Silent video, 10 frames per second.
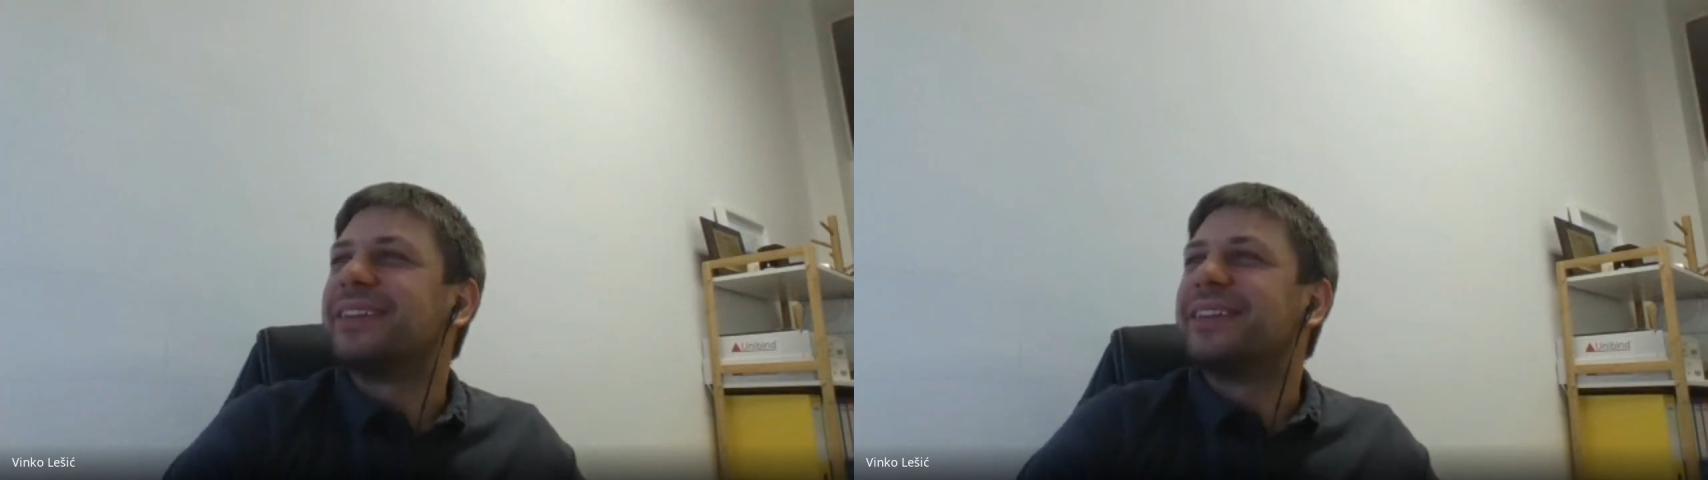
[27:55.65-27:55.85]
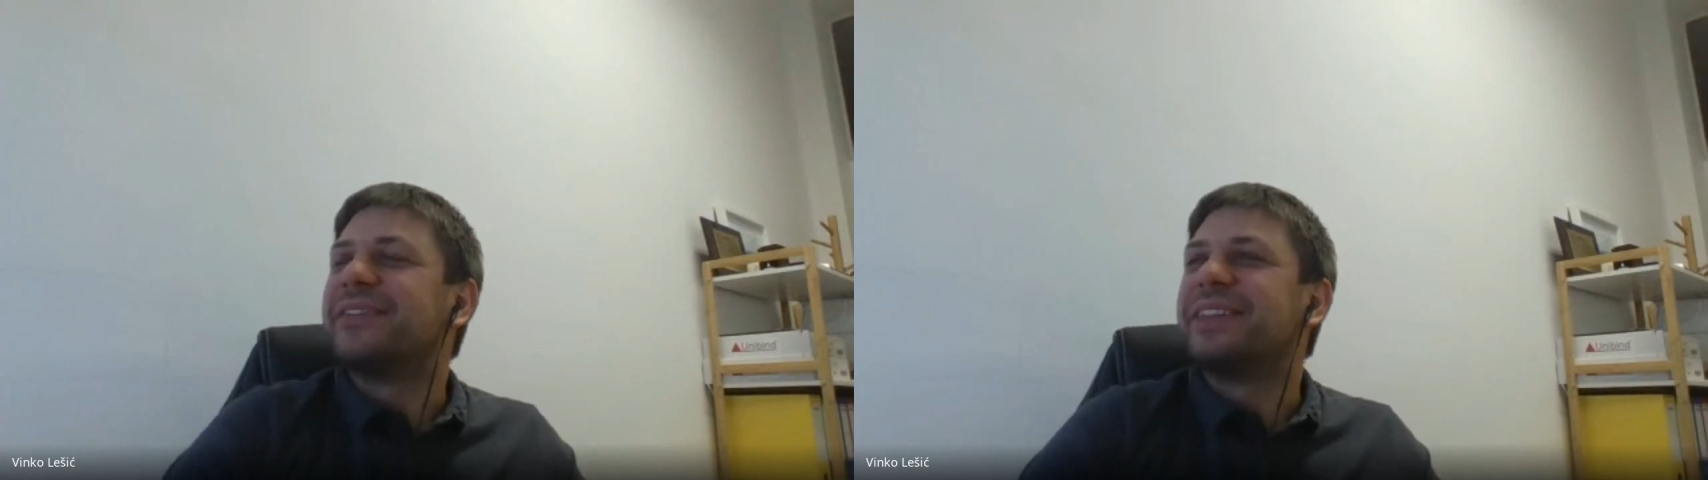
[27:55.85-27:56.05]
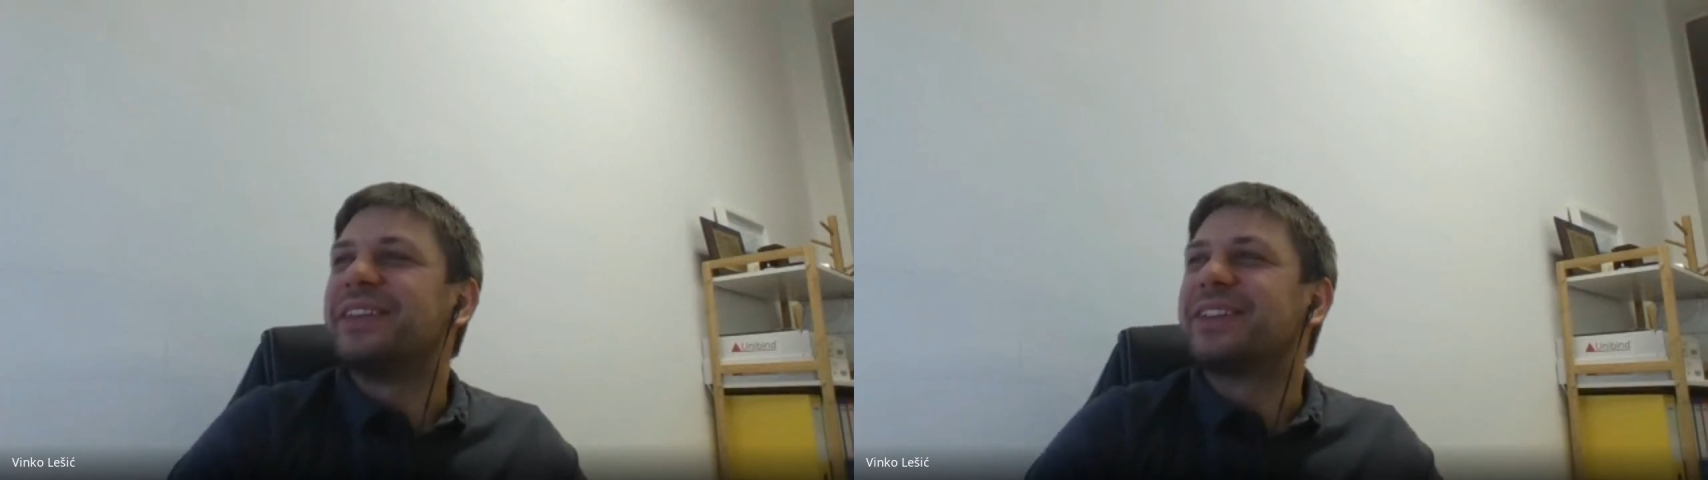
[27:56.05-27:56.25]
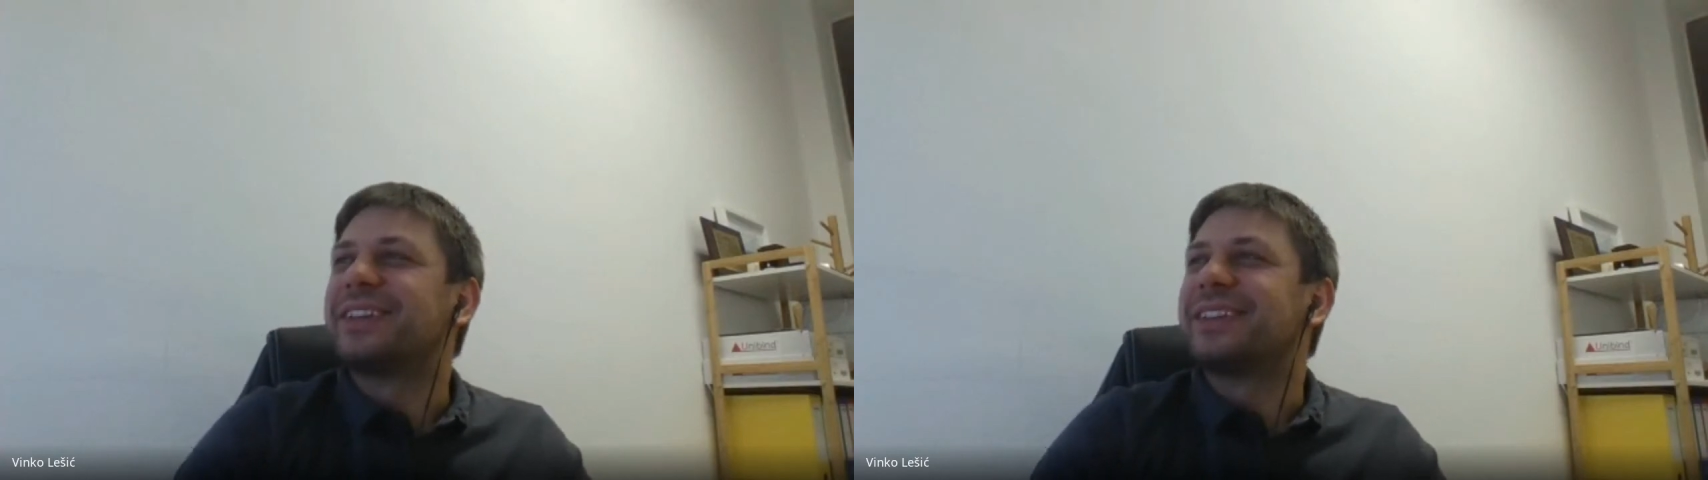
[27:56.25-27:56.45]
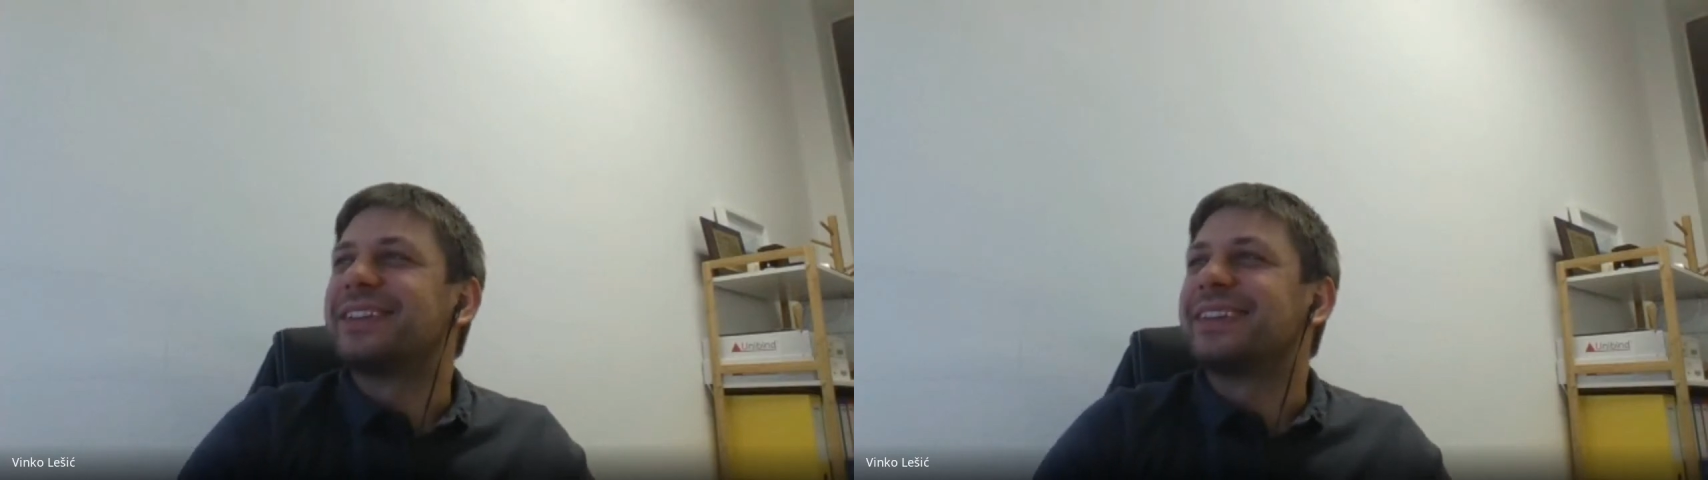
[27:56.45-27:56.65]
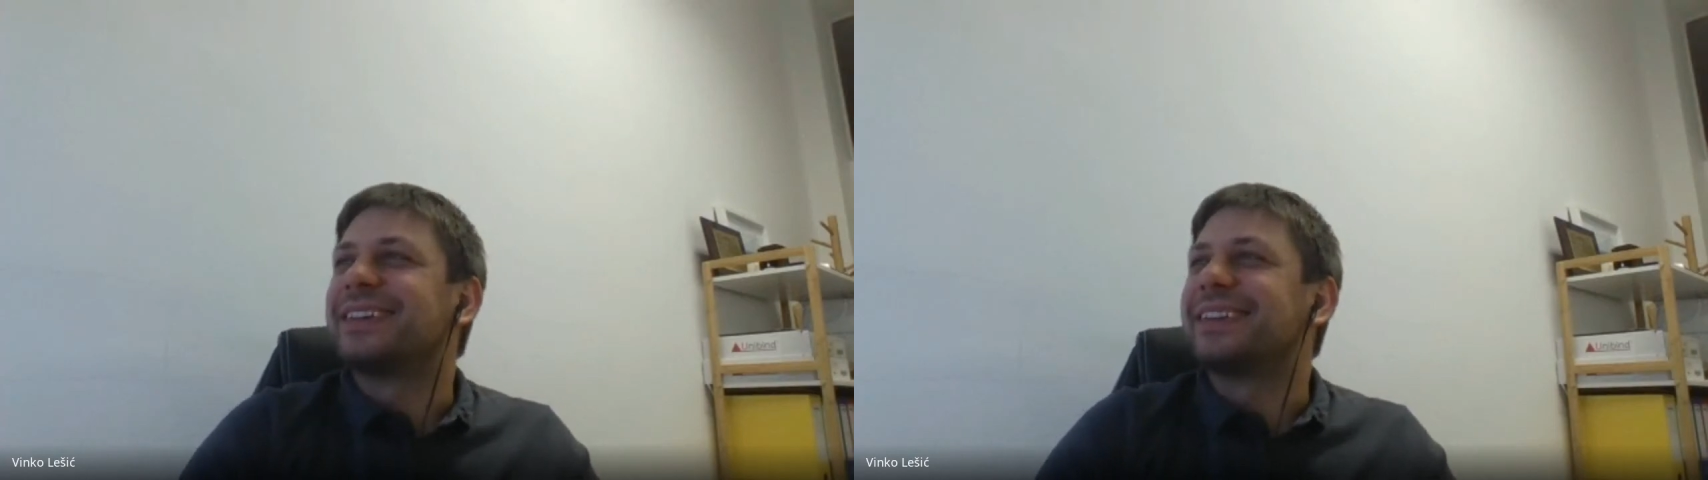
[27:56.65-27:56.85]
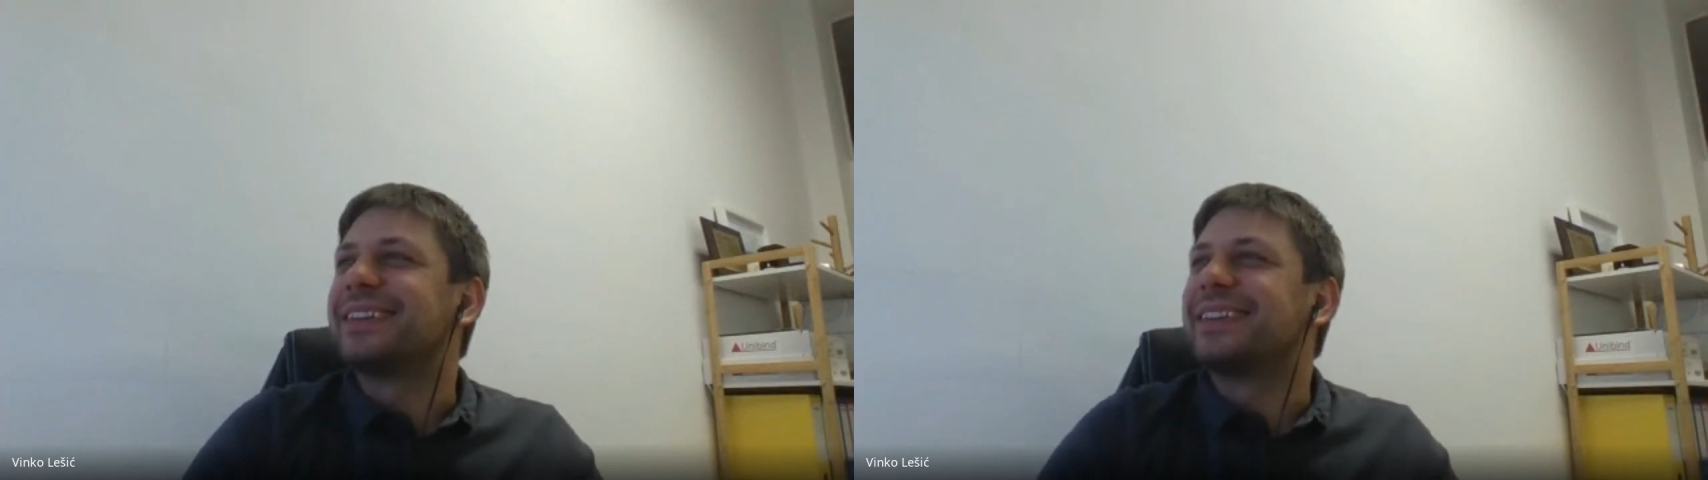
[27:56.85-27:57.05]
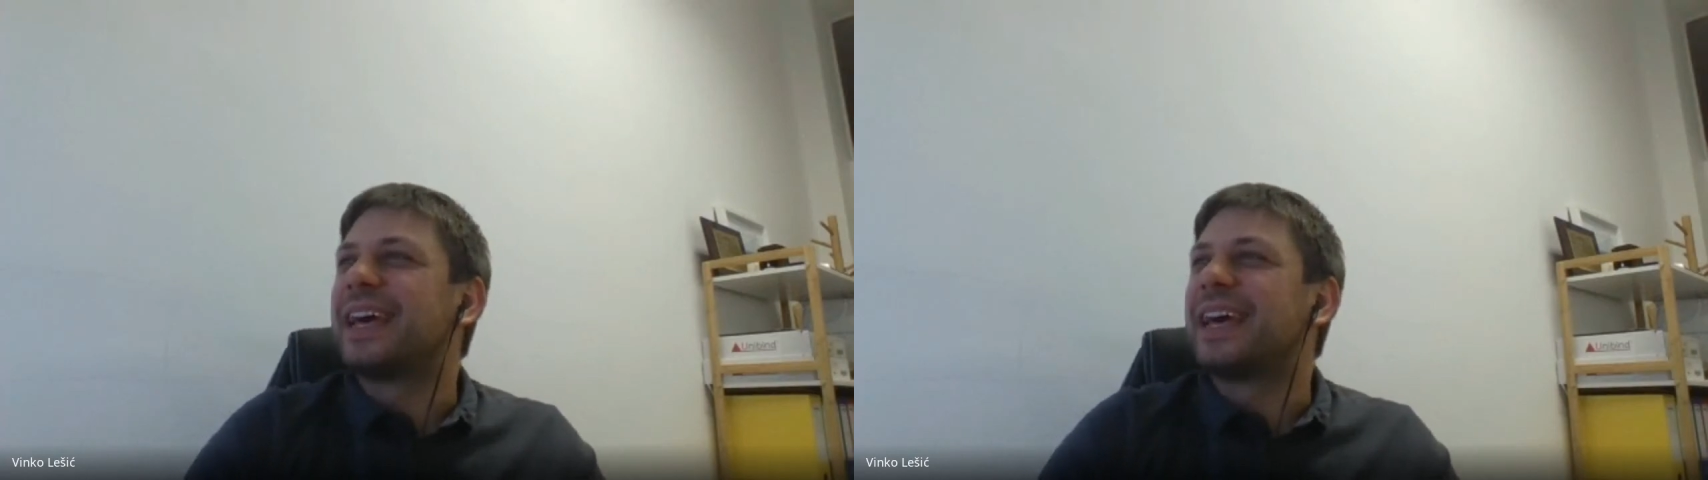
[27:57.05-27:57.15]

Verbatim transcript: the definition is the